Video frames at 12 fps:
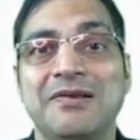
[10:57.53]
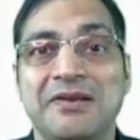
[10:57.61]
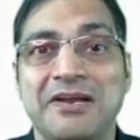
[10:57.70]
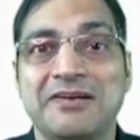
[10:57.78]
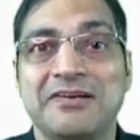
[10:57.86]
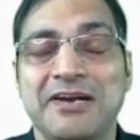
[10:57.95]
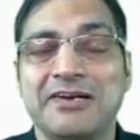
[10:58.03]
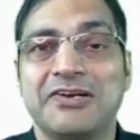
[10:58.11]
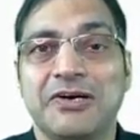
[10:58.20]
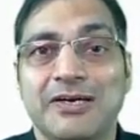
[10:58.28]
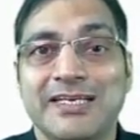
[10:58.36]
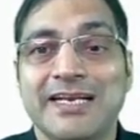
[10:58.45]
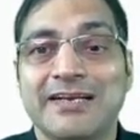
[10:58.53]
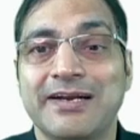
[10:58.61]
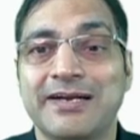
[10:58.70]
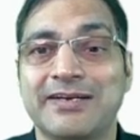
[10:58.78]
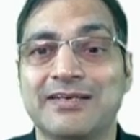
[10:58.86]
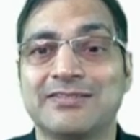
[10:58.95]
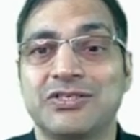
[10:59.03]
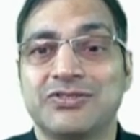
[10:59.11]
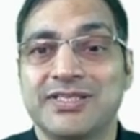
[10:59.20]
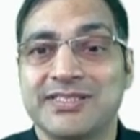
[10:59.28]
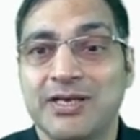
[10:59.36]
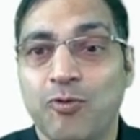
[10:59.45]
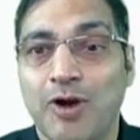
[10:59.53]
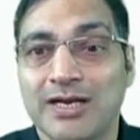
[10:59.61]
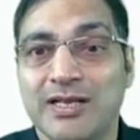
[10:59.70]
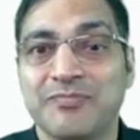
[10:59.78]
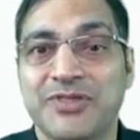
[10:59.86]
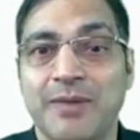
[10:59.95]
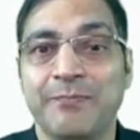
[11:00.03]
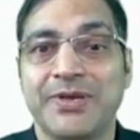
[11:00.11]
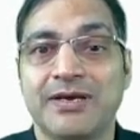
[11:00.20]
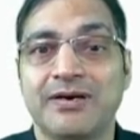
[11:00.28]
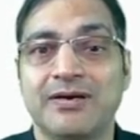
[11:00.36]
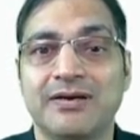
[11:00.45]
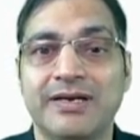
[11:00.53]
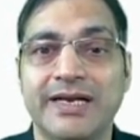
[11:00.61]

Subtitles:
net 13 correct answers. There's a quantum jump here.